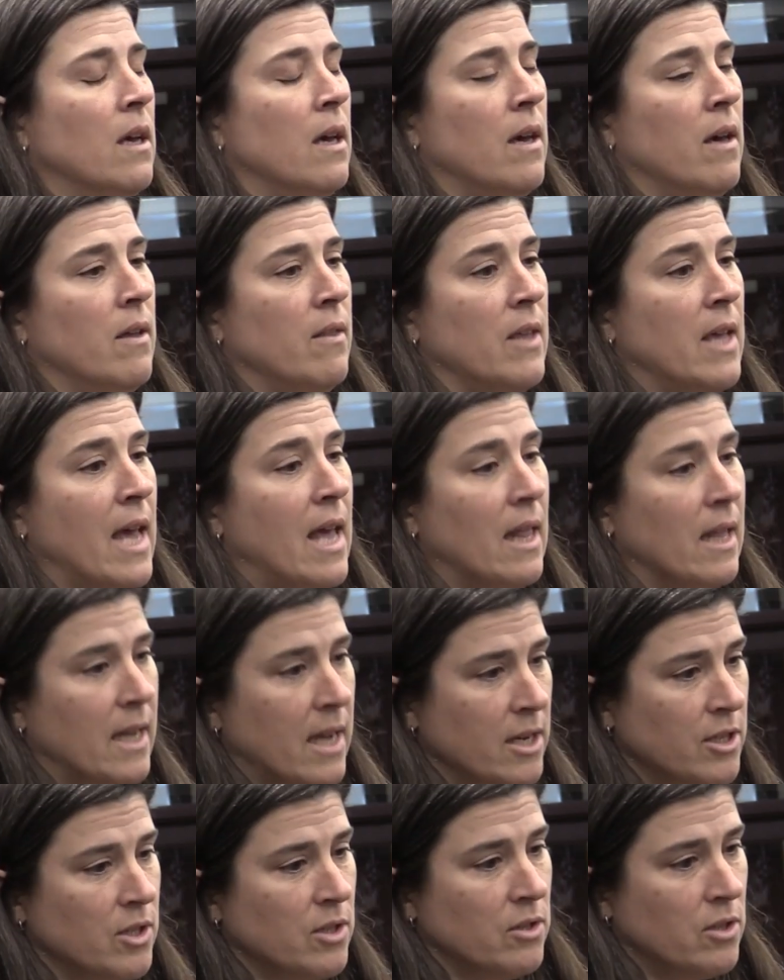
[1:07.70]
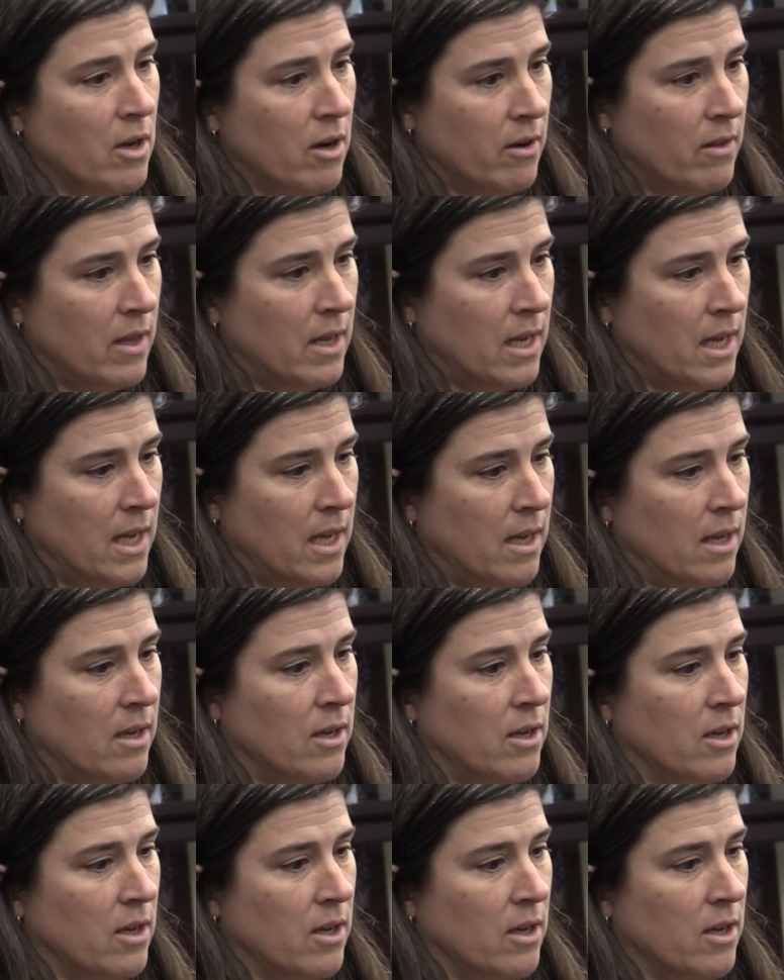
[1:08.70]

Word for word: Uh, the allegations are that he